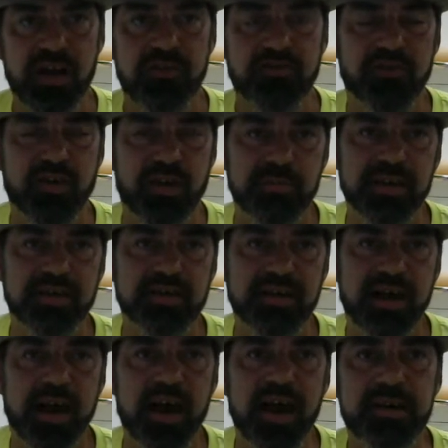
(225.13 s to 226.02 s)
From the
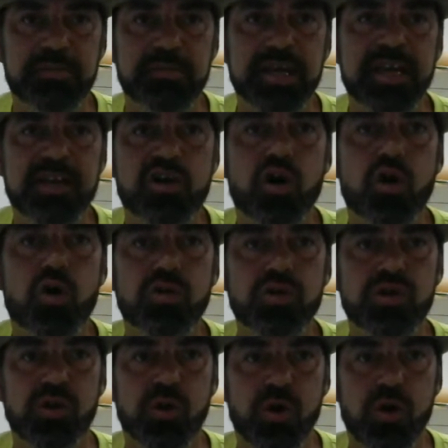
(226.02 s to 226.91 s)
time they call
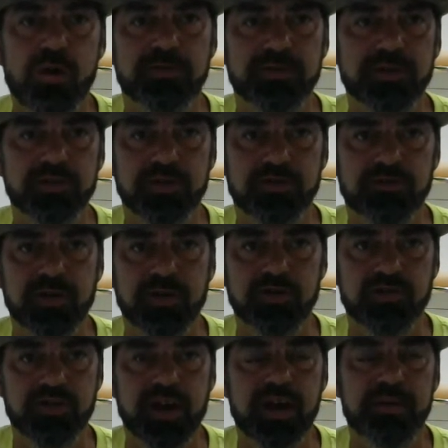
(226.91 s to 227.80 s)
your office the
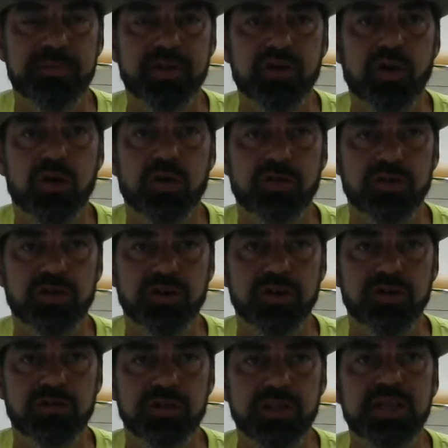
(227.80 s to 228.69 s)
first time and talk to
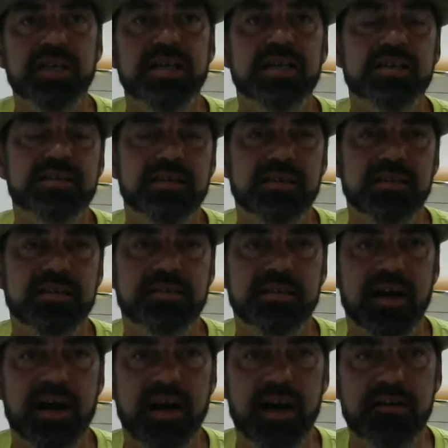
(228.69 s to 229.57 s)
you, till the
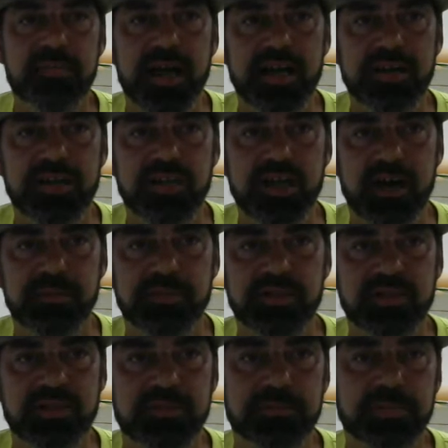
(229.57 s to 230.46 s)
time that job
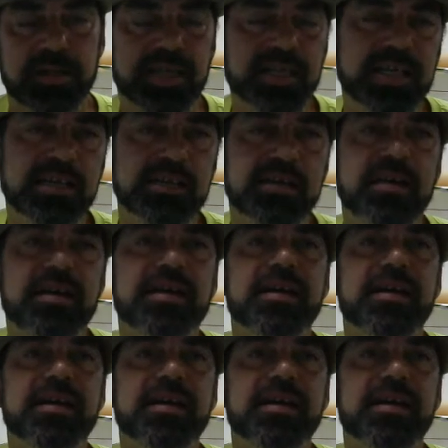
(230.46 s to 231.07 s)
is complete,